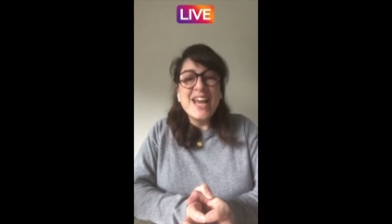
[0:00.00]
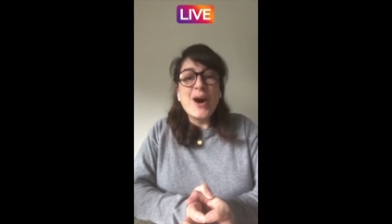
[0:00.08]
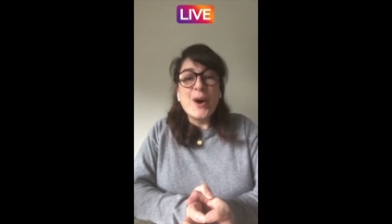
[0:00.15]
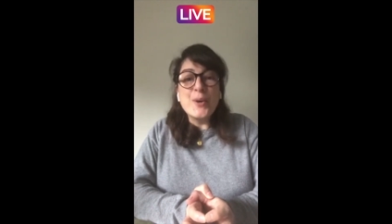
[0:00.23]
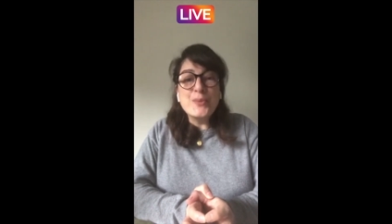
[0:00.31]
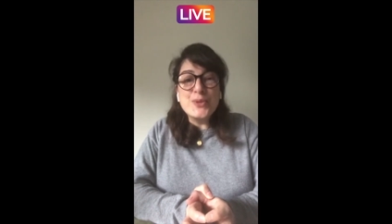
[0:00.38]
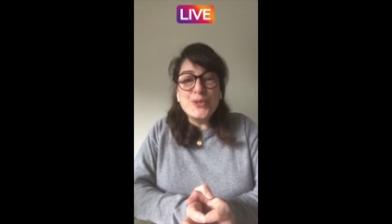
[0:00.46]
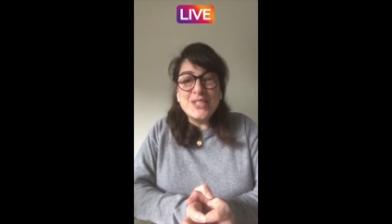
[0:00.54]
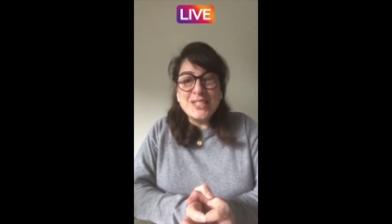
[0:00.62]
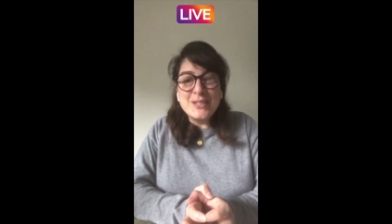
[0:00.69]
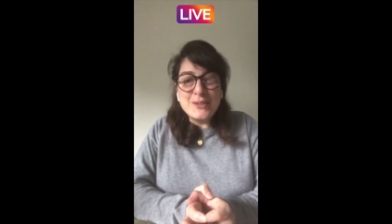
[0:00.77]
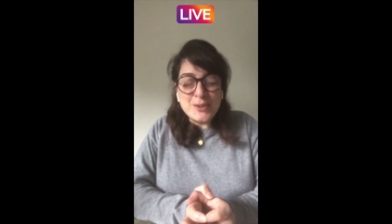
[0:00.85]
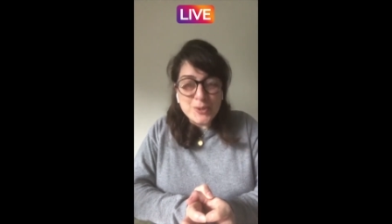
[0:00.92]
Hope to see
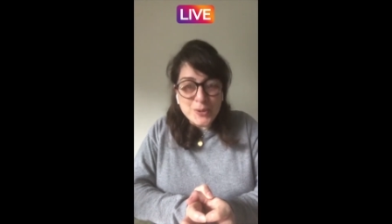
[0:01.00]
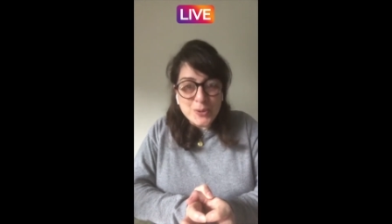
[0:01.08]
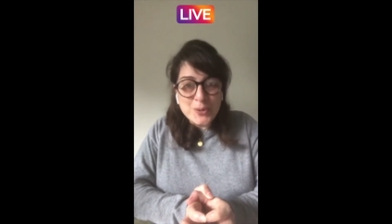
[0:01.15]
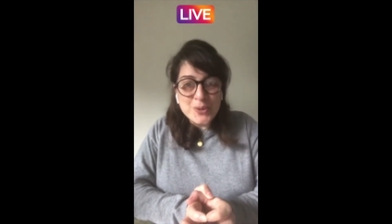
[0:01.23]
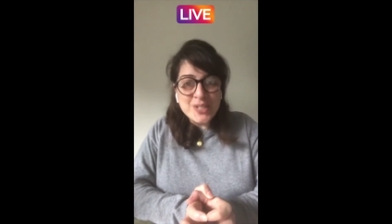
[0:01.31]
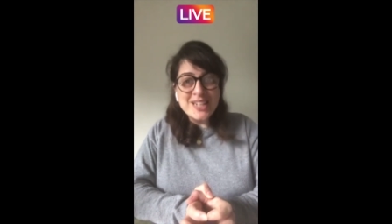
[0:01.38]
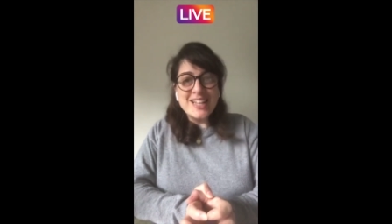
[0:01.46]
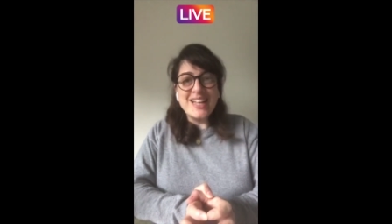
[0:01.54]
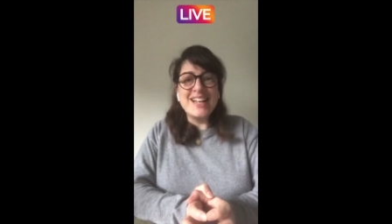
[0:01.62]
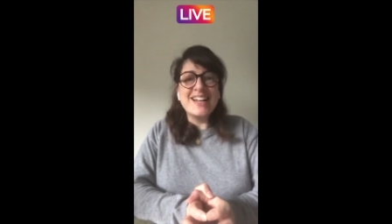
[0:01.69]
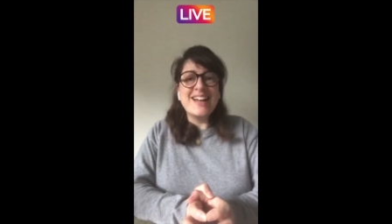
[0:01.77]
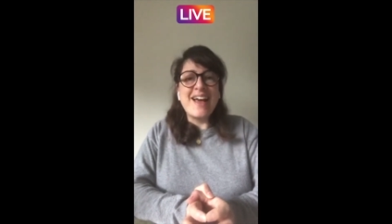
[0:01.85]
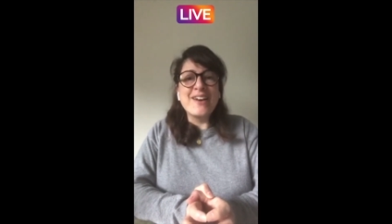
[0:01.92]
you soon
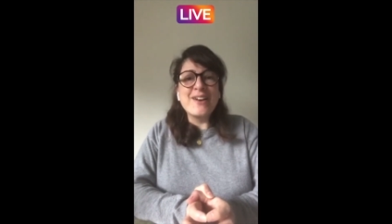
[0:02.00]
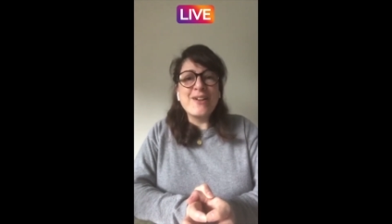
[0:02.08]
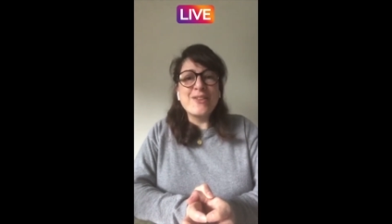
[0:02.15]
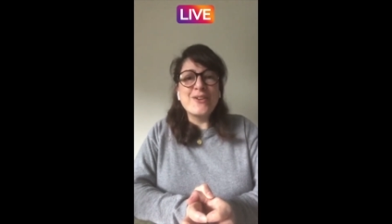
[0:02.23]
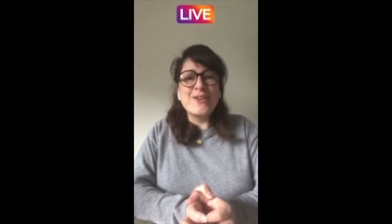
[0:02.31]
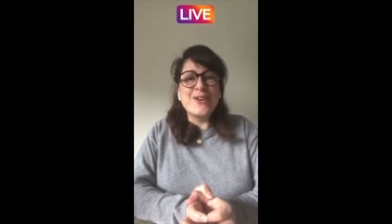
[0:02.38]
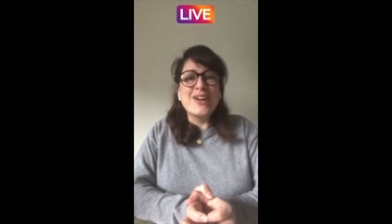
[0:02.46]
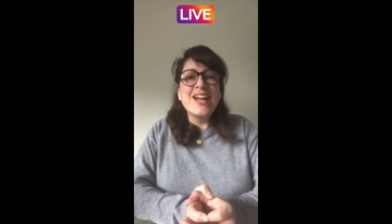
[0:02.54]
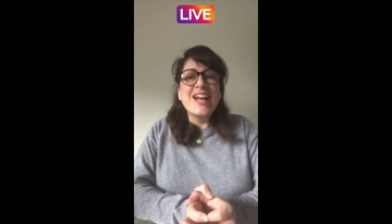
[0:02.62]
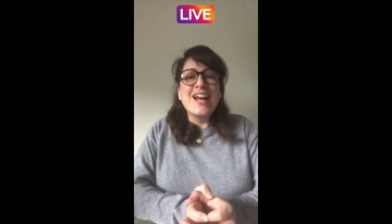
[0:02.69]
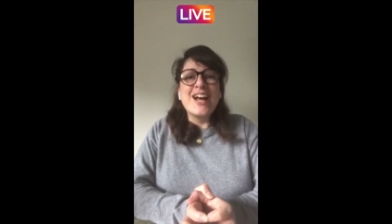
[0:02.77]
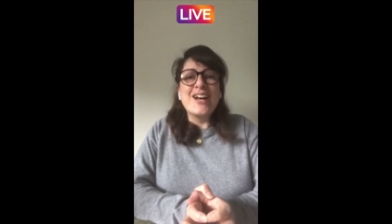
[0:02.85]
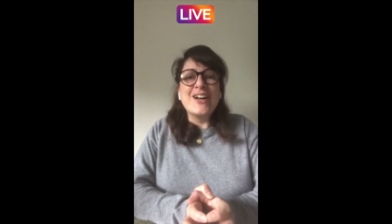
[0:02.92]
in another
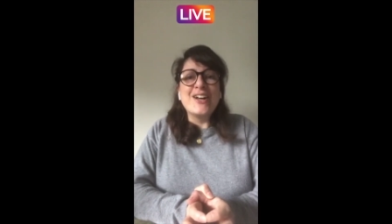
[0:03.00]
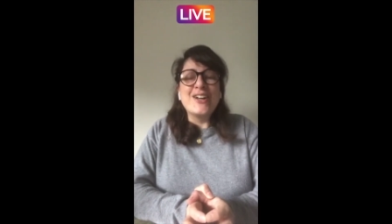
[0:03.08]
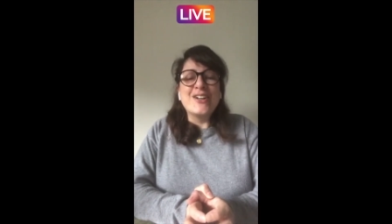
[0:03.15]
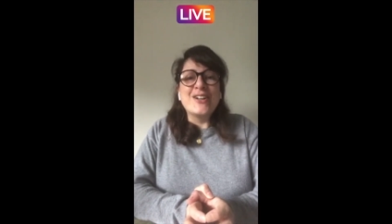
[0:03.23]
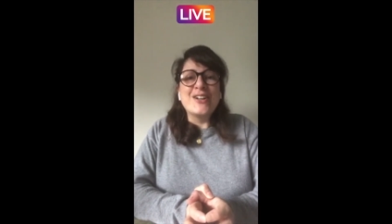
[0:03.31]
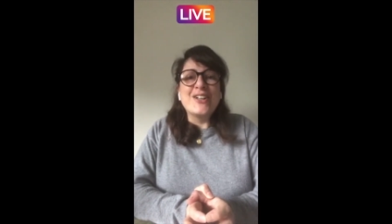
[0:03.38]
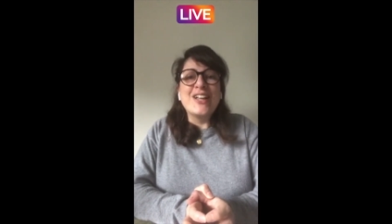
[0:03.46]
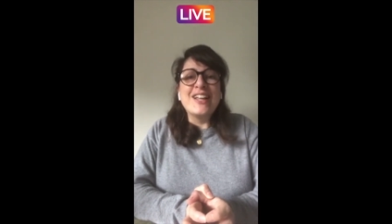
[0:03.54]
uh,